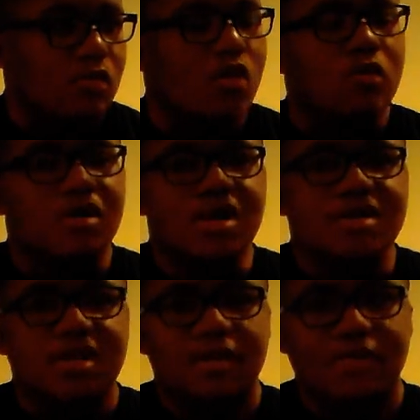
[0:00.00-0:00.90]
Well, when
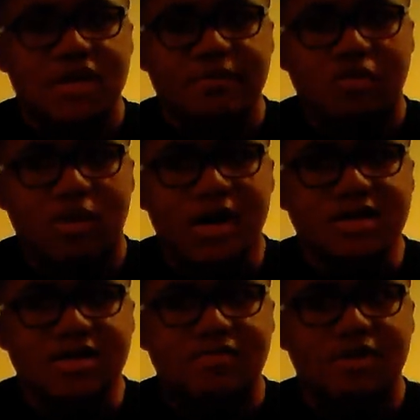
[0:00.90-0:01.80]
I say people,
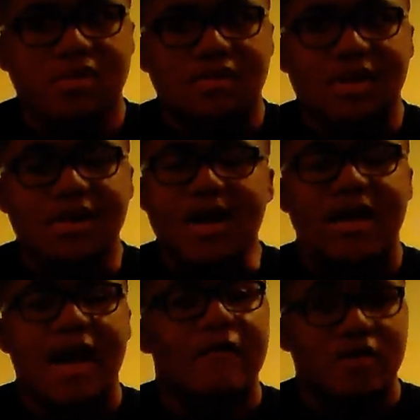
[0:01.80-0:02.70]
I just mean, like,
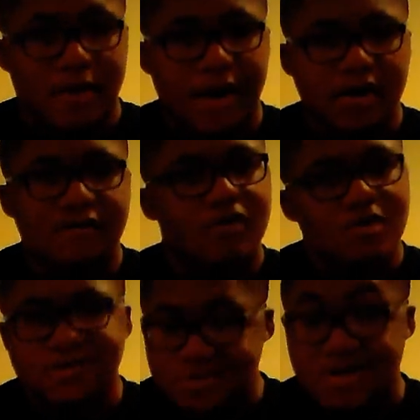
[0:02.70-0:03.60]
not everybody. Of
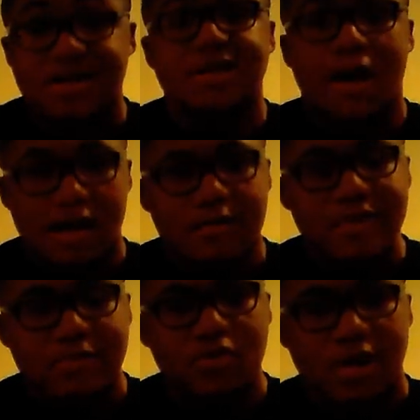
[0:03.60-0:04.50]
course, there's a lot of
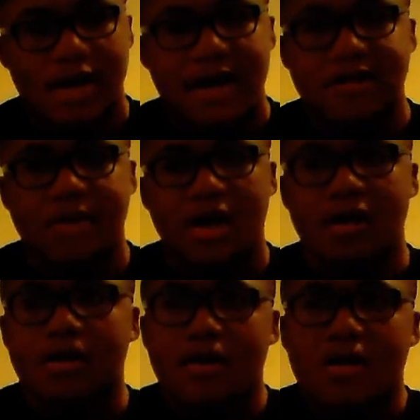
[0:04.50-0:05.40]
people who like
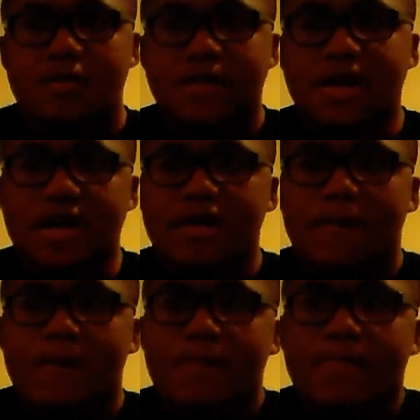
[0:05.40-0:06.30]
anime. But,
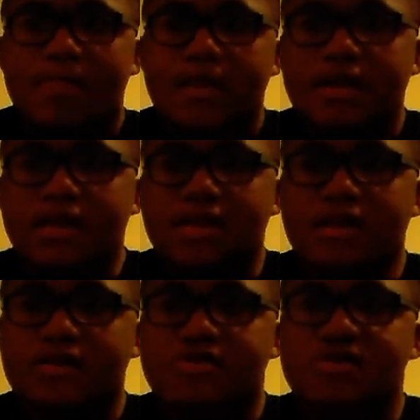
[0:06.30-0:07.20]
like,
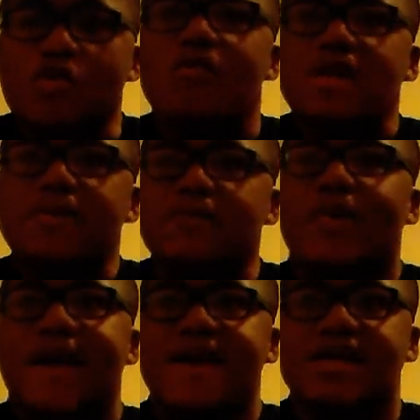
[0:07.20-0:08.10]
so many
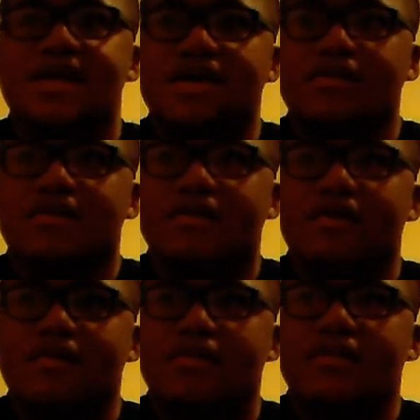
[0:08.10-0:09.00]
people hate it,
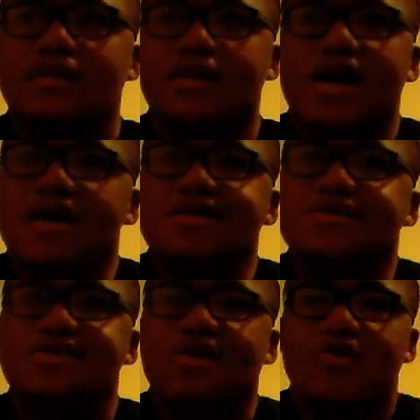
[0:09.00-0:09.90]
and I
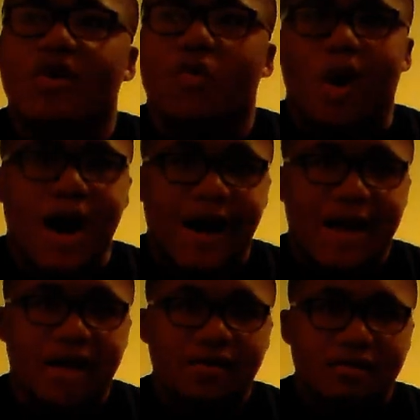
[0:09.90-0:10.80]
honestly don't know
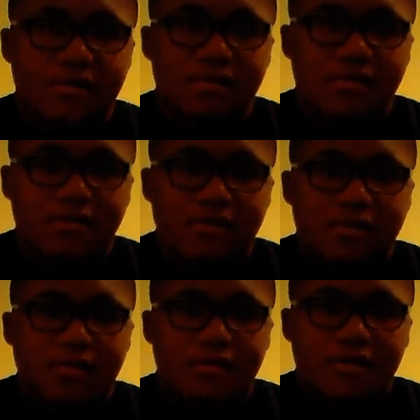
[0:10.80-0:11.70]
why.
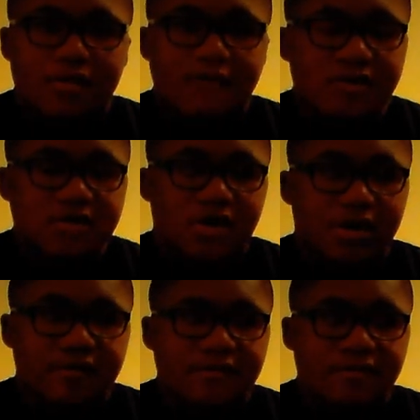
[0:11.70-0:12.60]
First
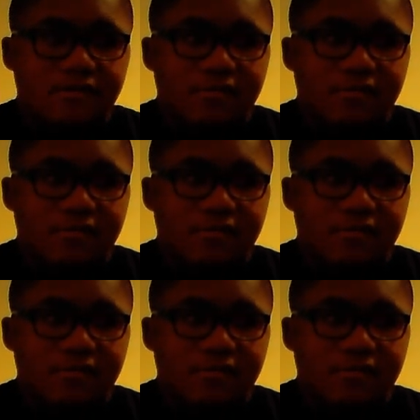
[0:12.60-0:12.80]
off,